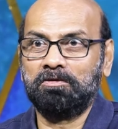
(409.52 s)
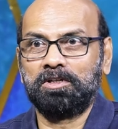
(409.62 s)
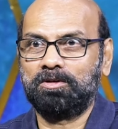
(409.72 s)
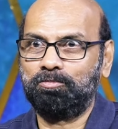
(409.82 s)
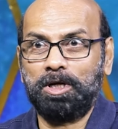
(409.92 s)

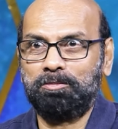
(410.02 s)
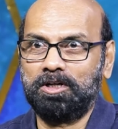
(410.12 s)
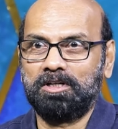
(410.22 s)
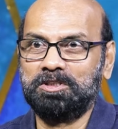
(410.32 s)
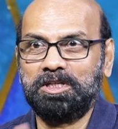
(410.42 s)
even
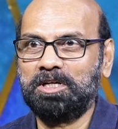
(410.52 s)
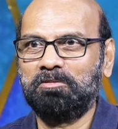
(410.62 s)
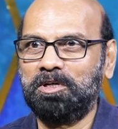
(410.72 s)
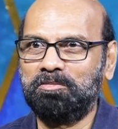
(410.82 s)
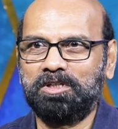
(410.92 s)
paper, J K
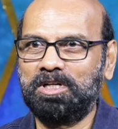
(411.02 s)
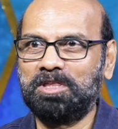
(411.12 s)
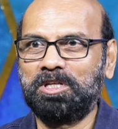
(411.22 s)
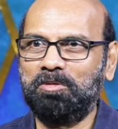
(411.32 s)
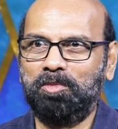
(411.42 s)
Paper,
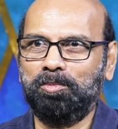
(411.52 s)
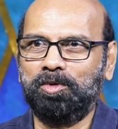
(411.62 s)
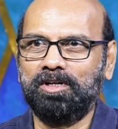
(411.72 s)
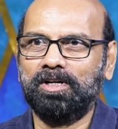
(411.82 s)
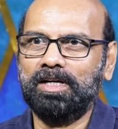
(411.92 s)
Andhra
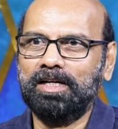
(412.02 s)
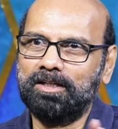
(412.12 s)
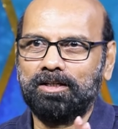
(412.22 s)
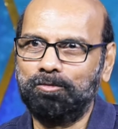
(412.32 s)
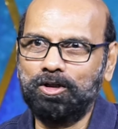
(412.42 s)
Paper,
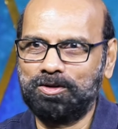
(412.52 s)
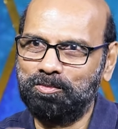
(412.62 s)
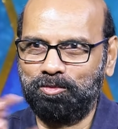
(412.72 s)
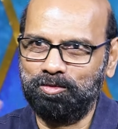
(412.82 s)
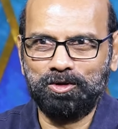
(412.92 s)
yes. because
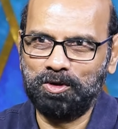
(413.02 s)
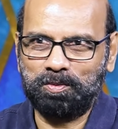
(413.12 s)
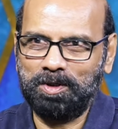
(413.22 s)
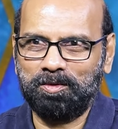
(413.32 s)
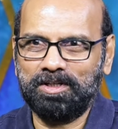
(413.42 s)

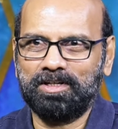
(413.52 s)
newspaper,